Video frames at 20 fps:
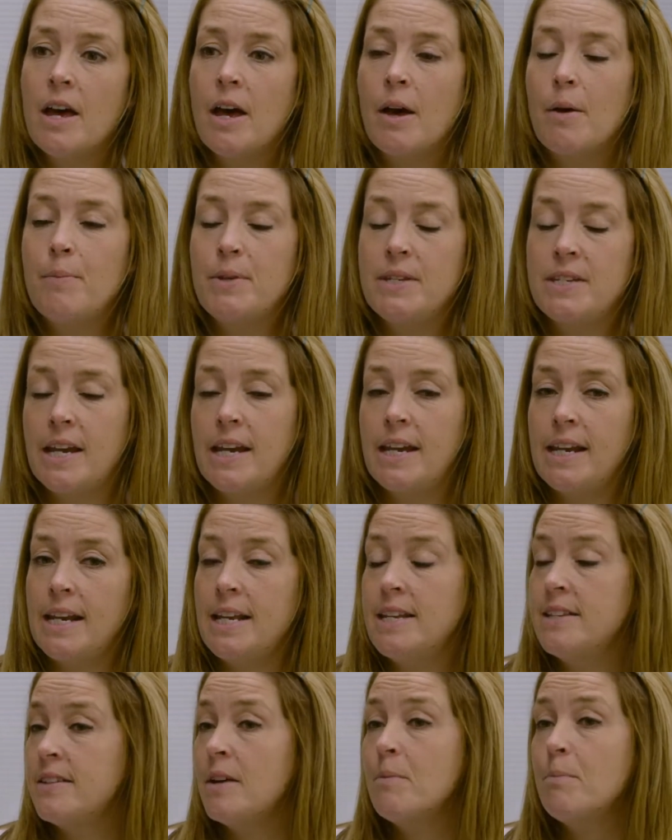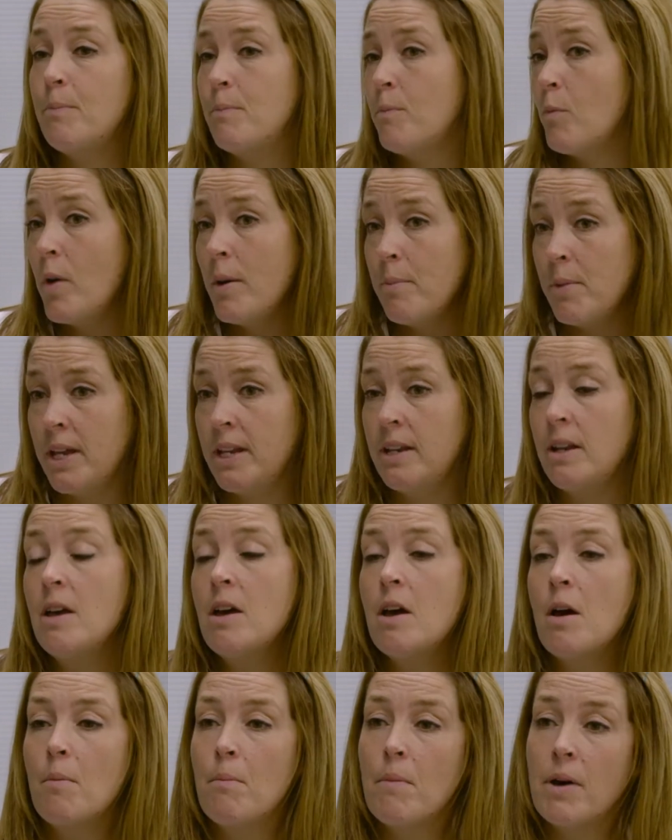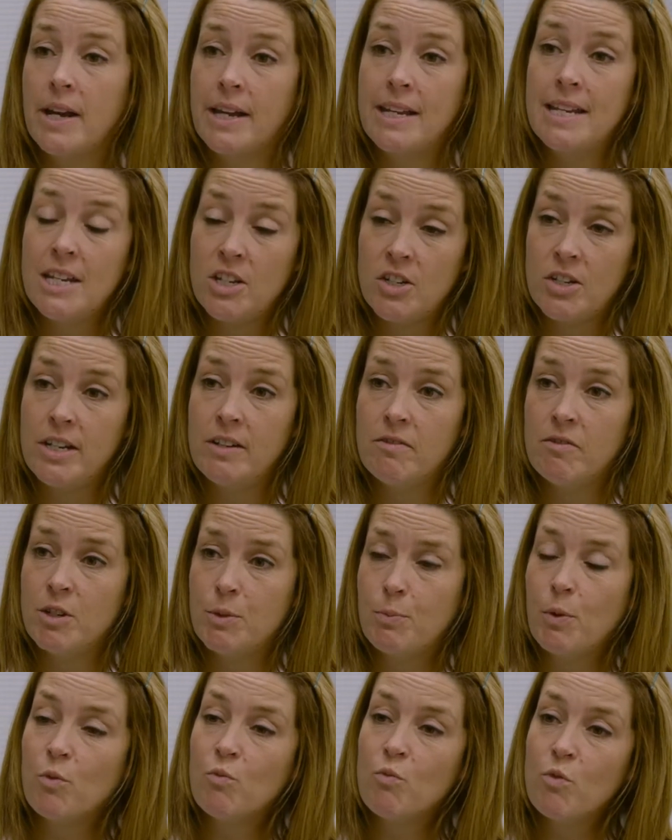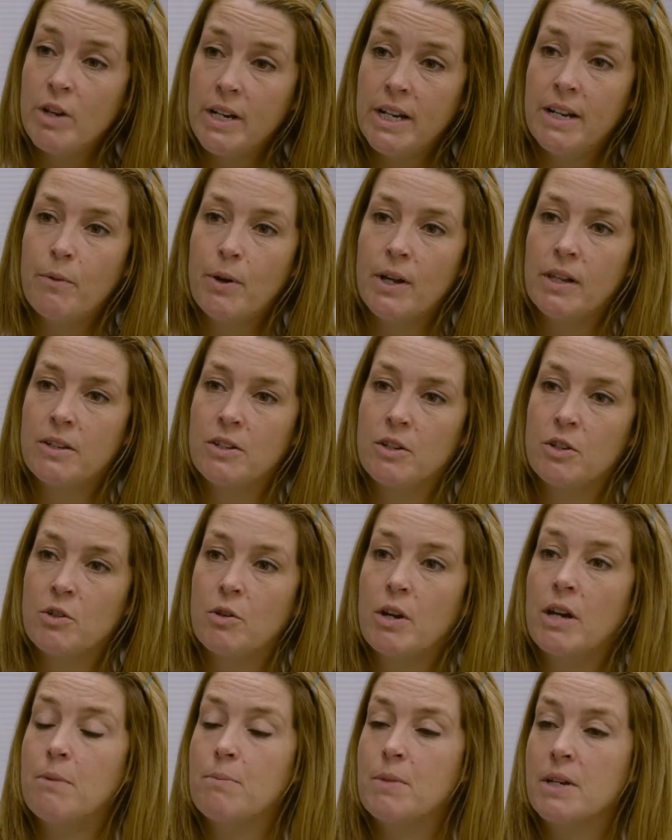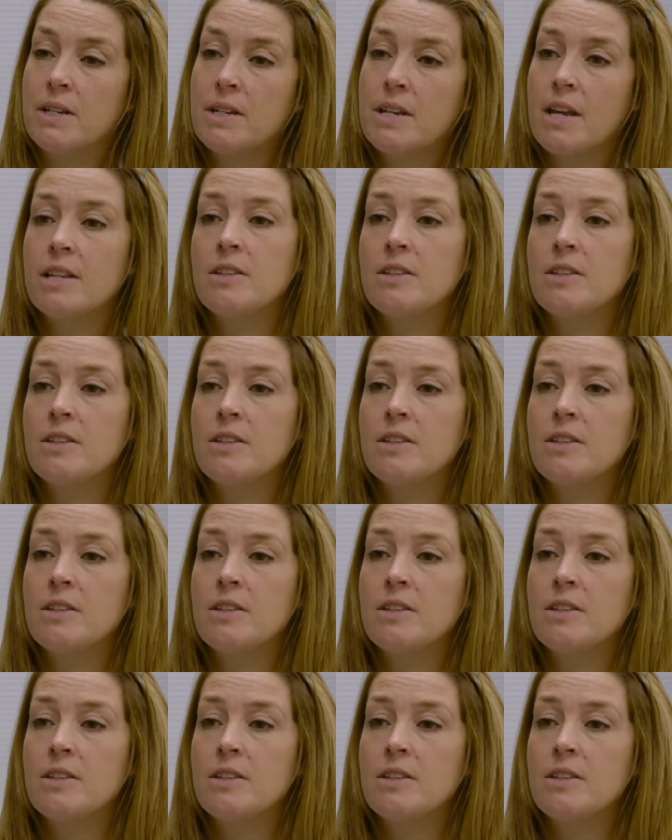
And particularly some women might initially respond really well to treatment